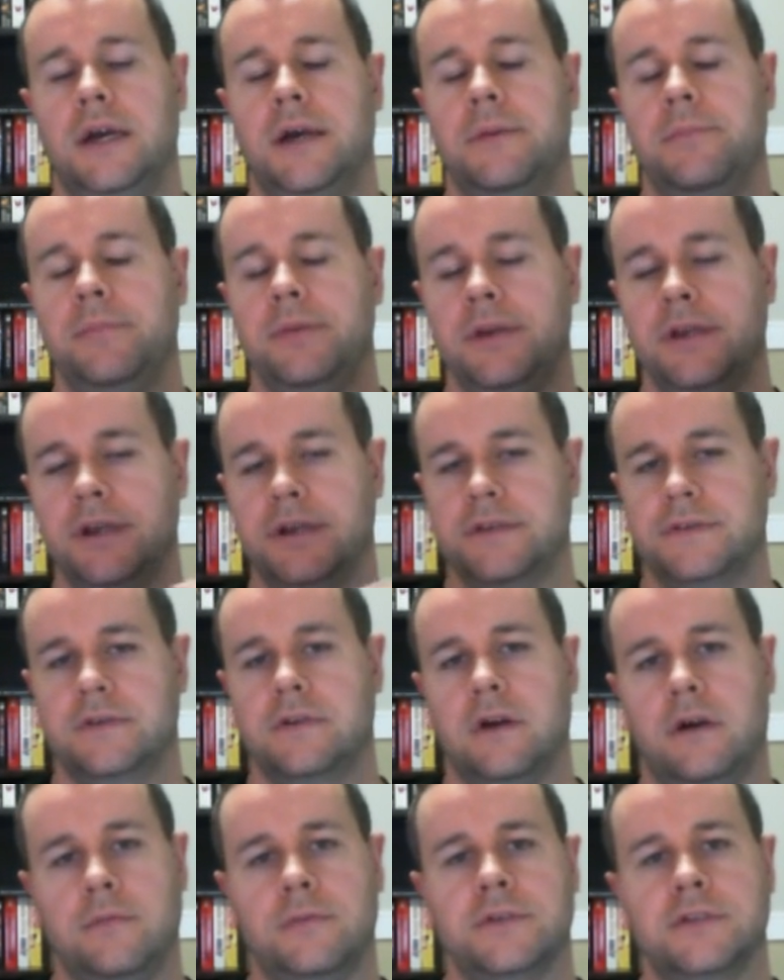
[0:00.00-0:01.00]
Uh, because
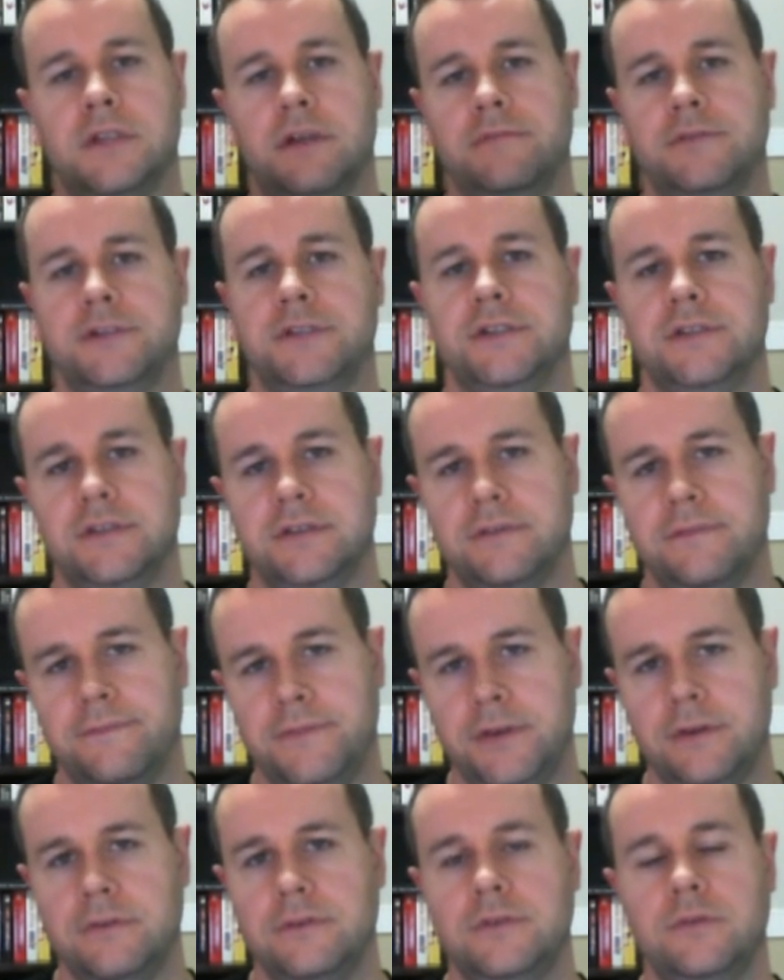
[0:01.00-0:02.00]
Commerce leverages
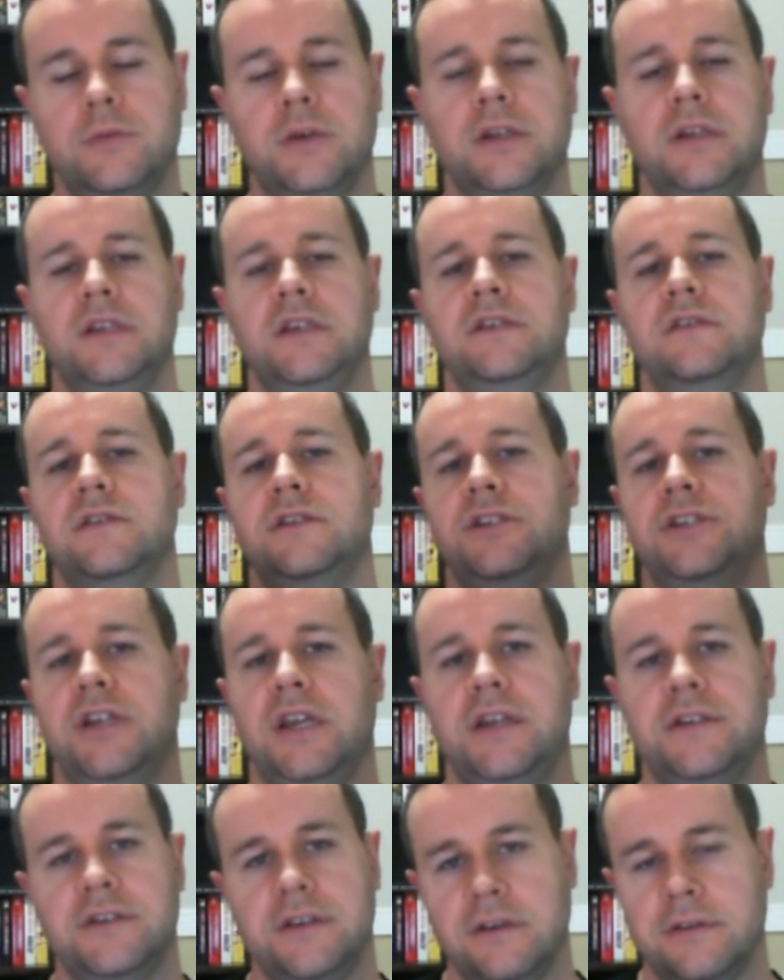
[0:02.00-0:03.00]
views, we can easily
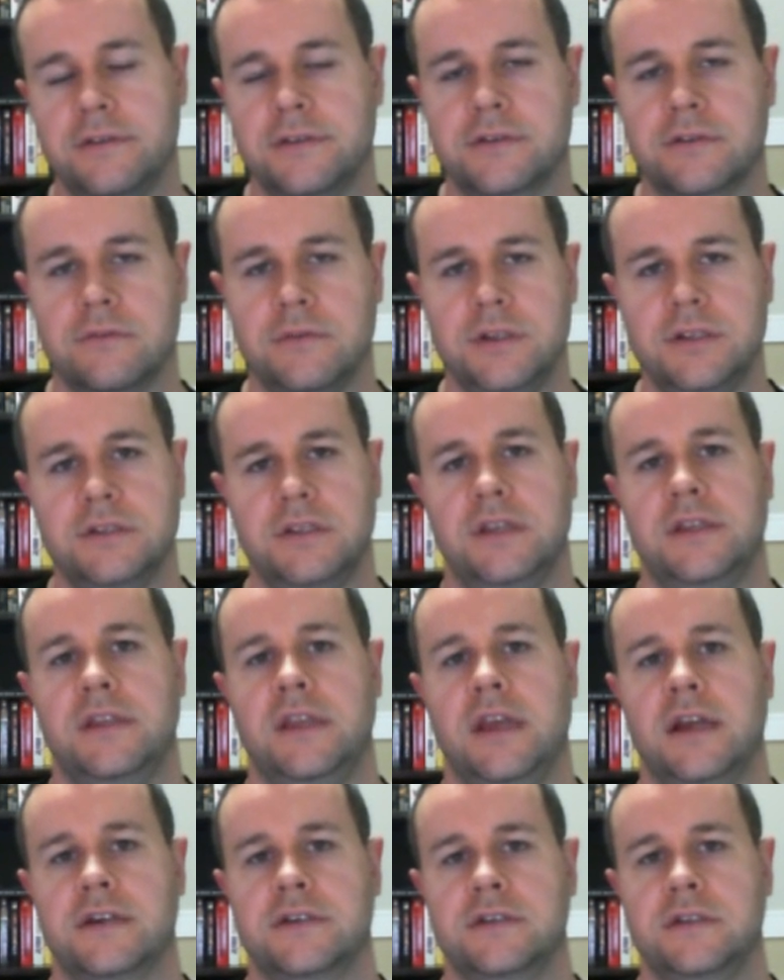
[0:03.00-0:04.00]
change any of the screens that
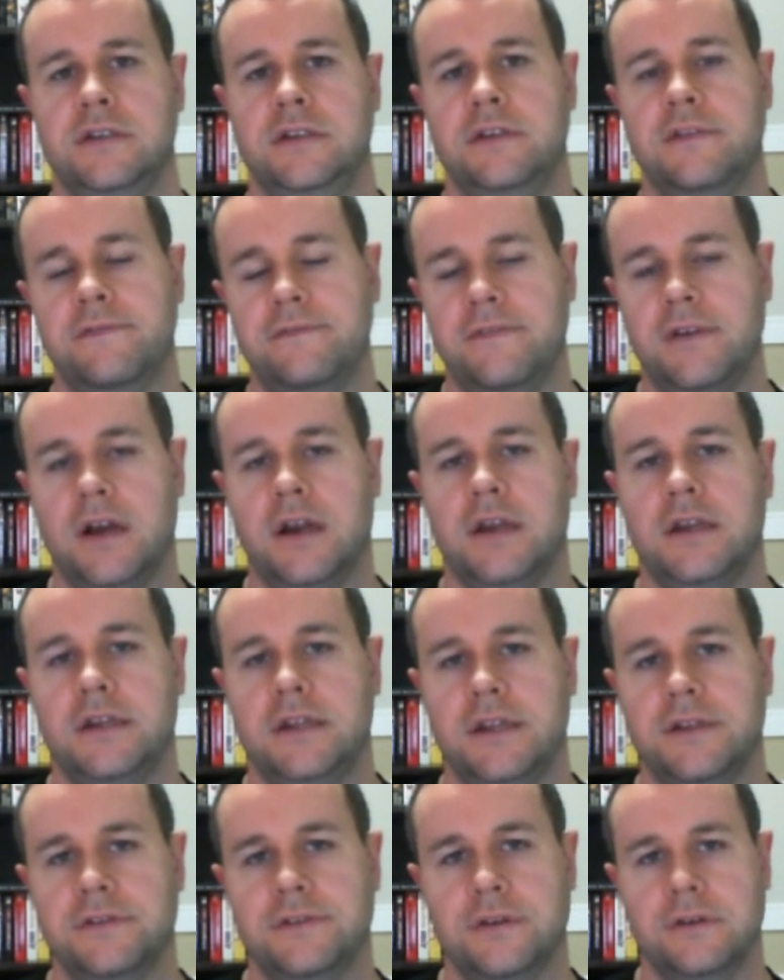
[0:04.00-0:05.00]
they actually define
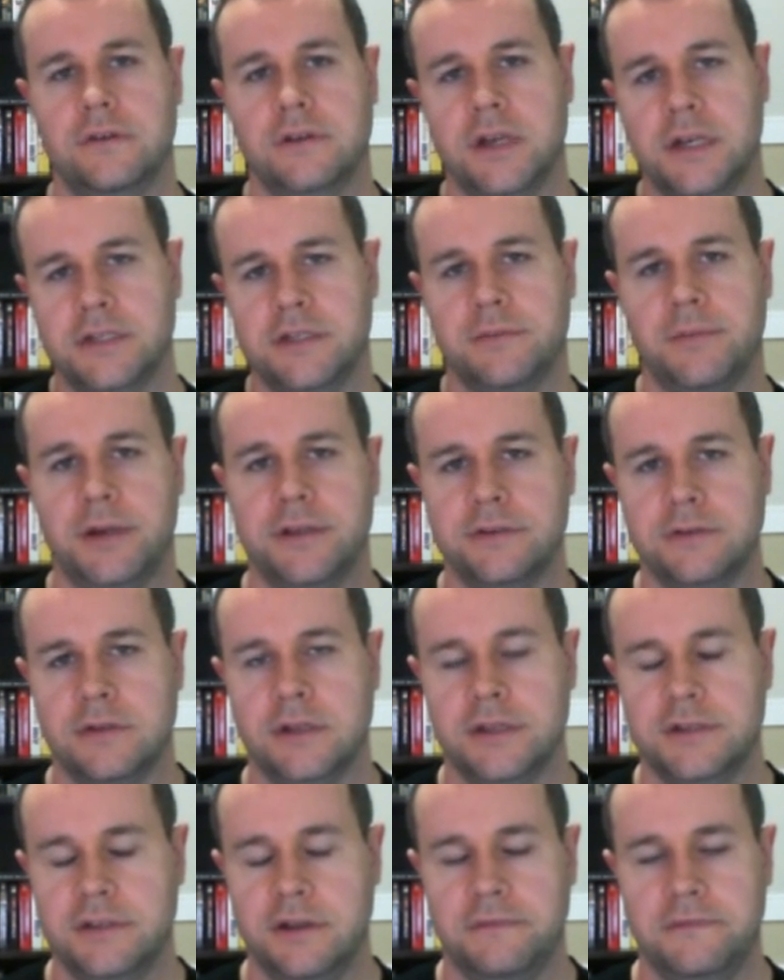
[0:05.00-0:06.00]
and start customizing
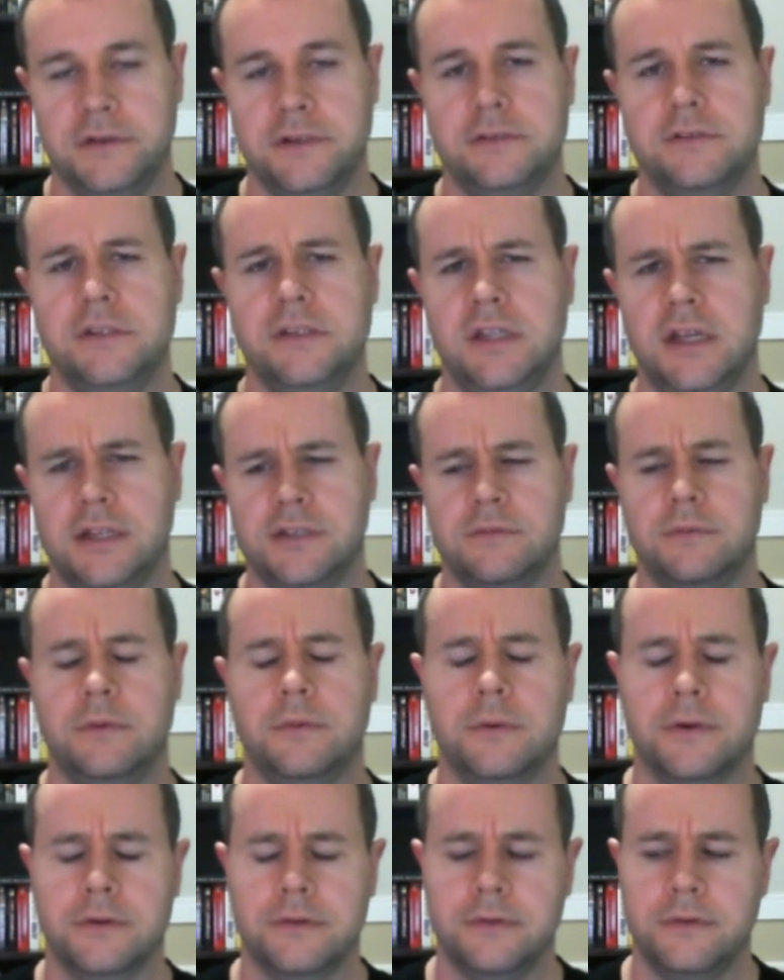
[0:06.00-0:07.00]
all that stuff. And you'll see that as we
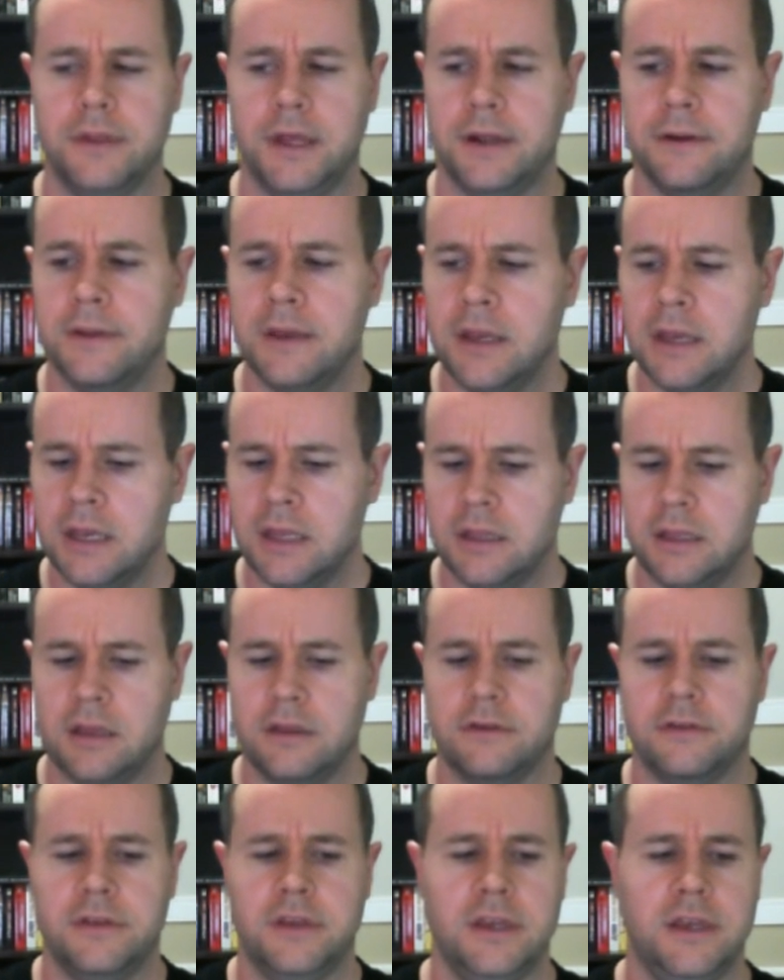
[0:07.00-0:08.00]
work through that. The
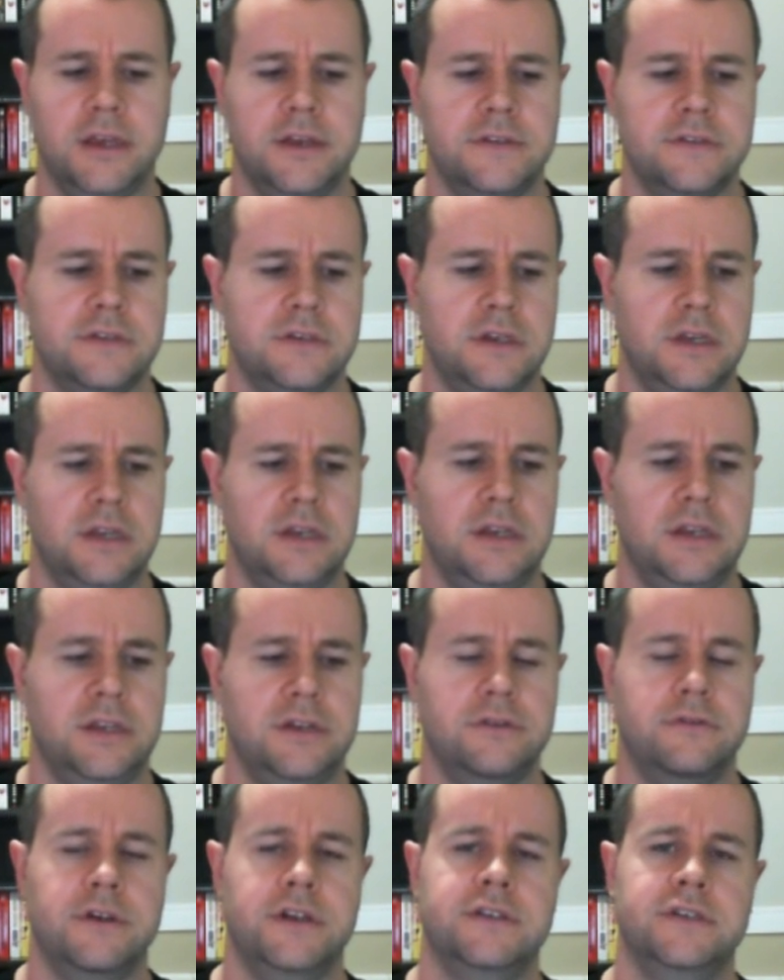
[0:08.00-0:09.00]
other thing is it
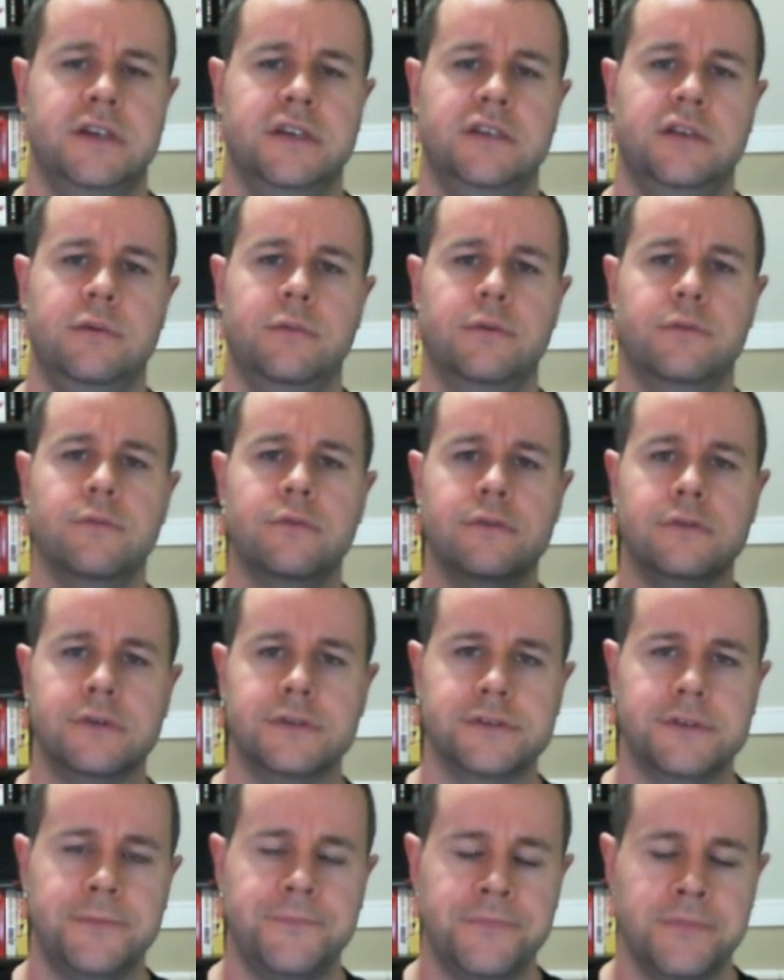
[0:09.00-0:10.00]
integrates nicely with
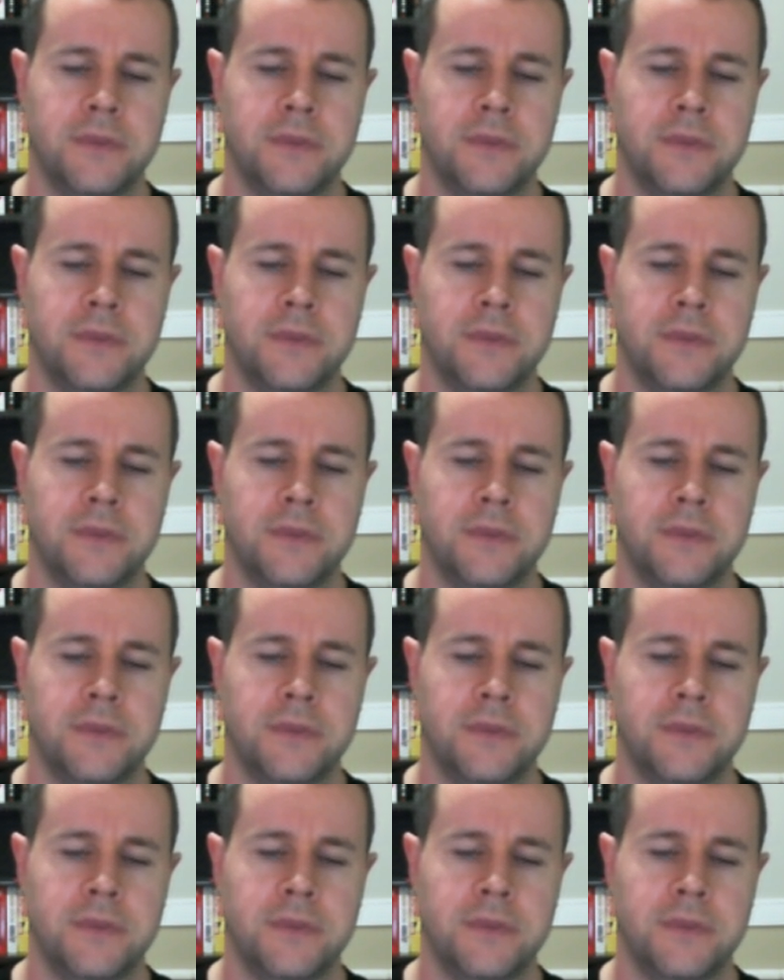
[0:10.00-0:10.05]
rules.